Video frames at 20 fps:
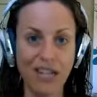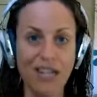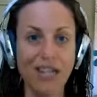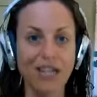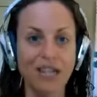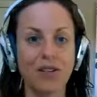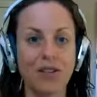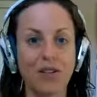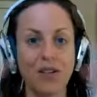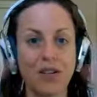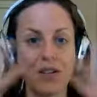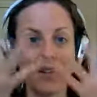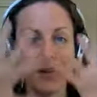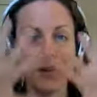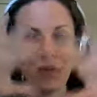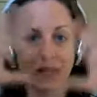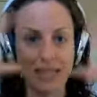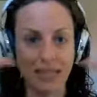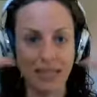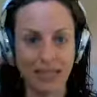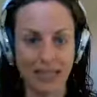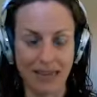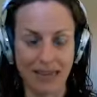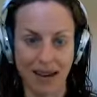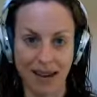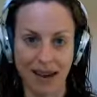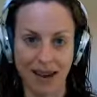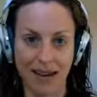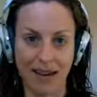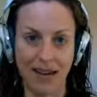so that you can
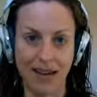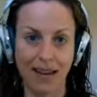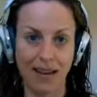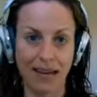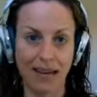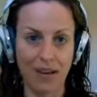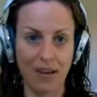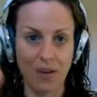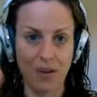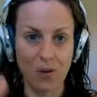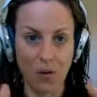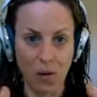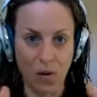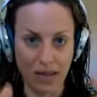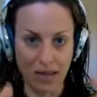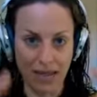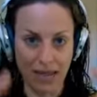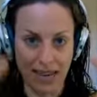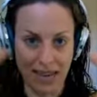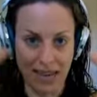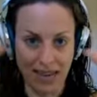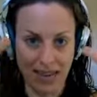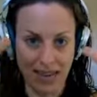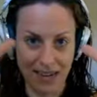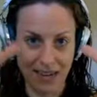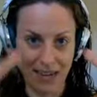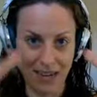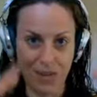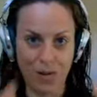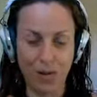stay in your lane,
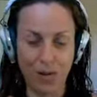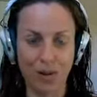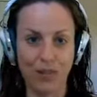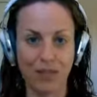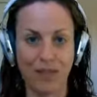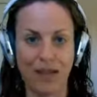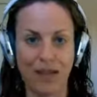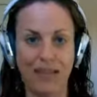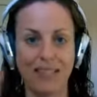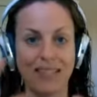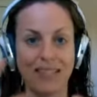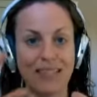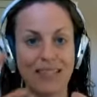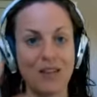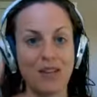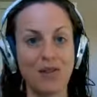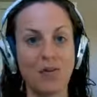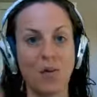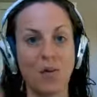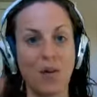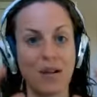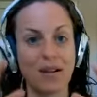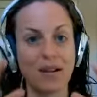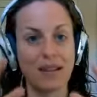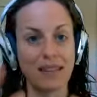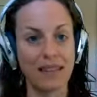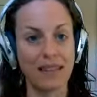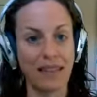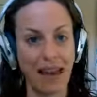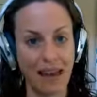in your space, in your
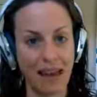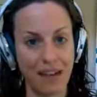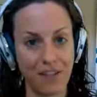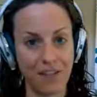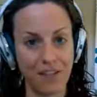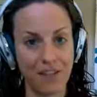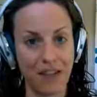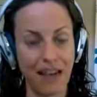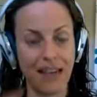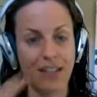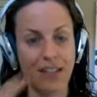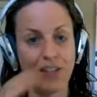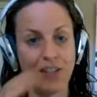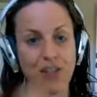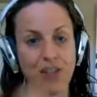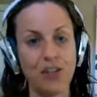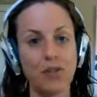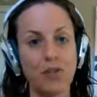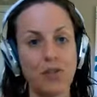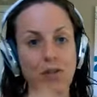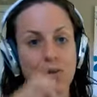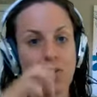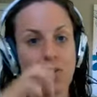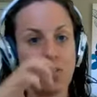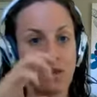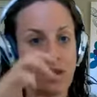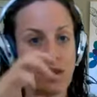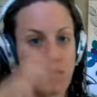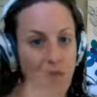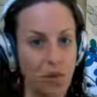life, and do
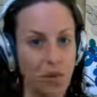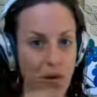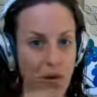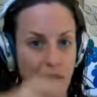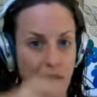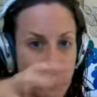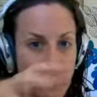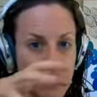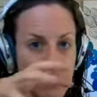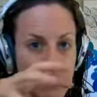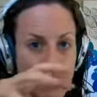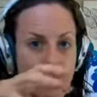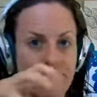your